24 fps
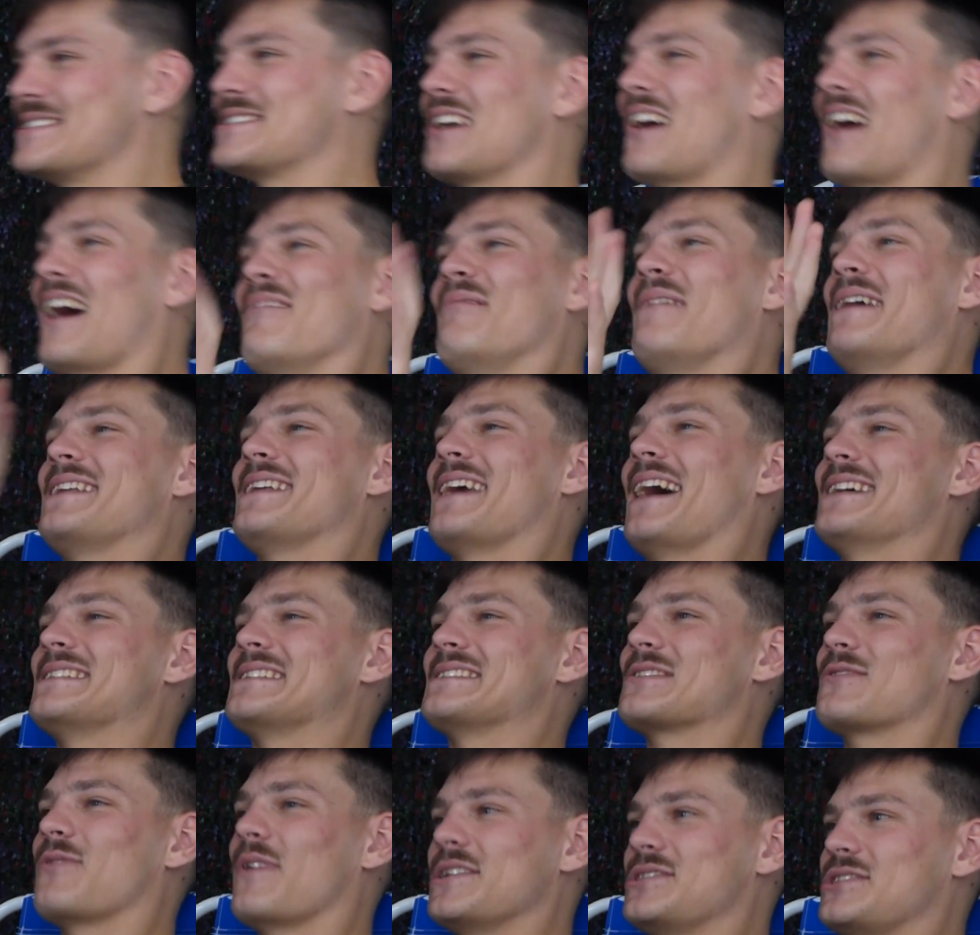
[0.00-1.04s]
I meant to ask
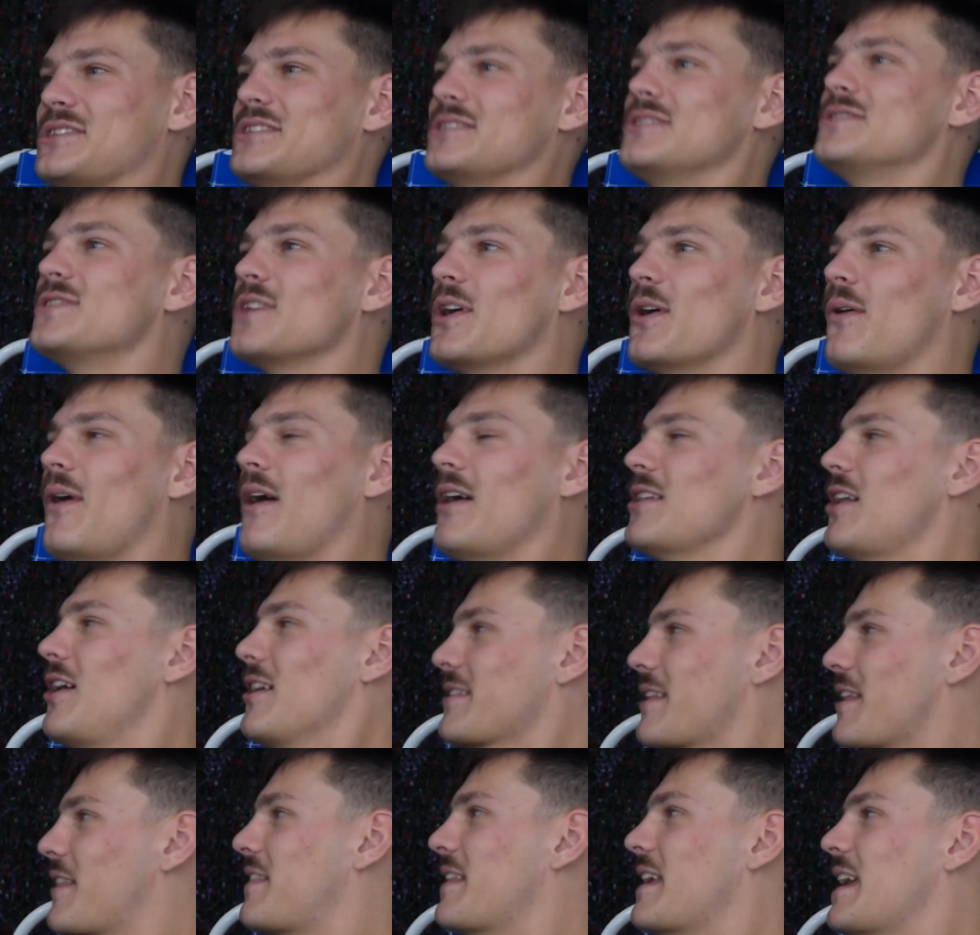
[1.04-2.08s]
this question. So
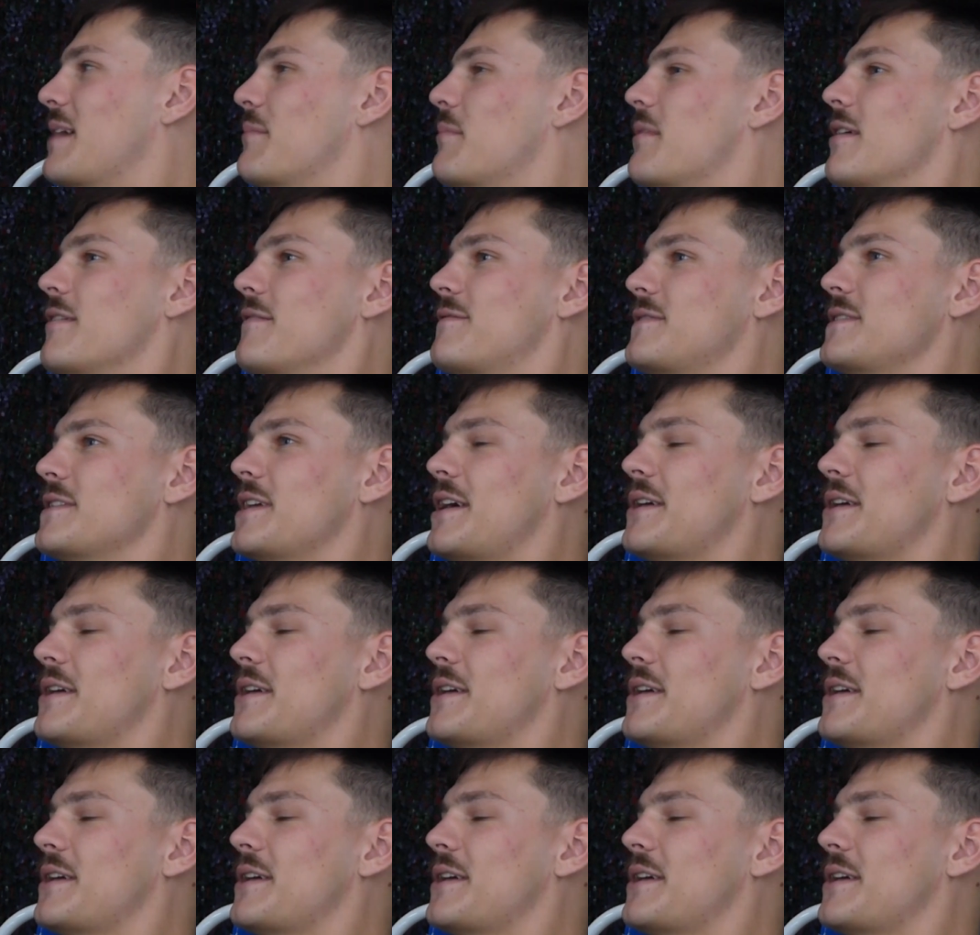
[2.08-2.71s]
along the theme of,